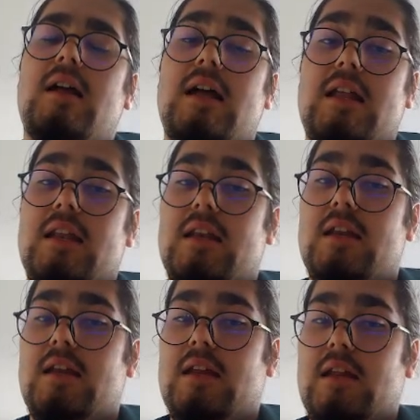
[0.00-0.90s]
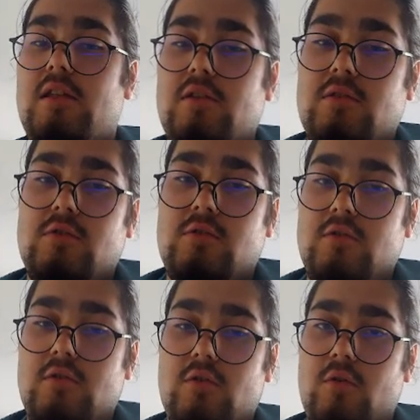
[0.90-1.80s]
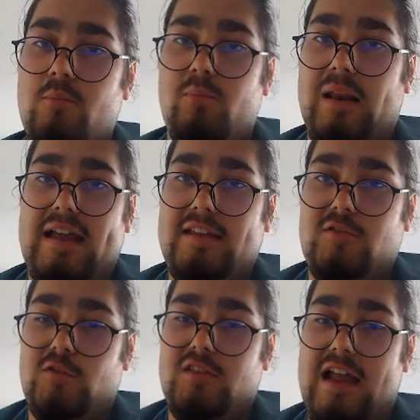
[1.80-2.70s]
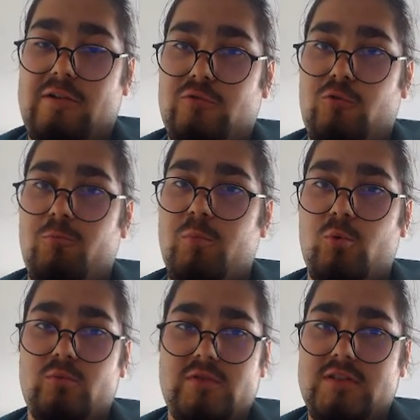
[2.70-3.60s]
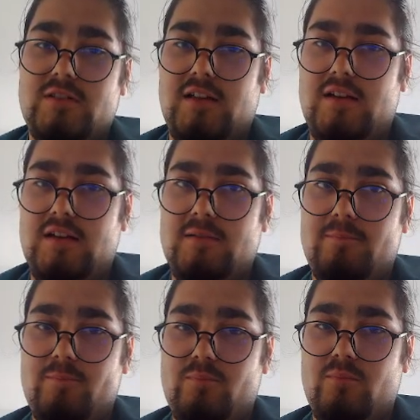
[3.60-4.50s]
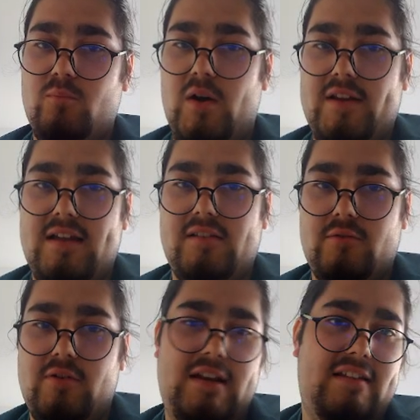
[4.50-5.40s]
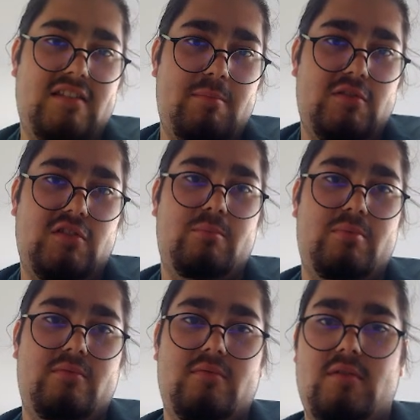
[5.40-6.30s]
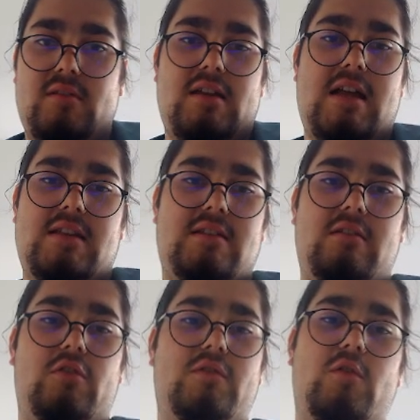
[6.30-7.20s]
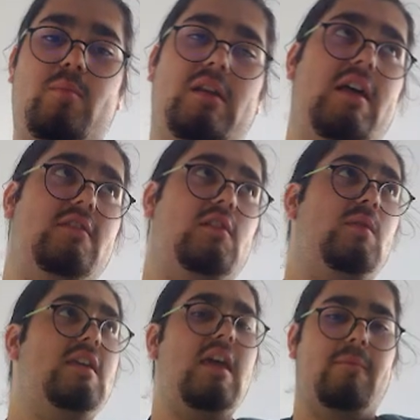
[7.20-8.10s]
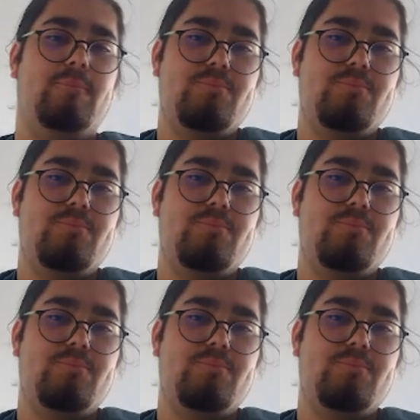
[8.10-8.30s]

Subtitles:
and black is just down 2 pawns. White has a really nasty bishop and lots of open lines and a weak king.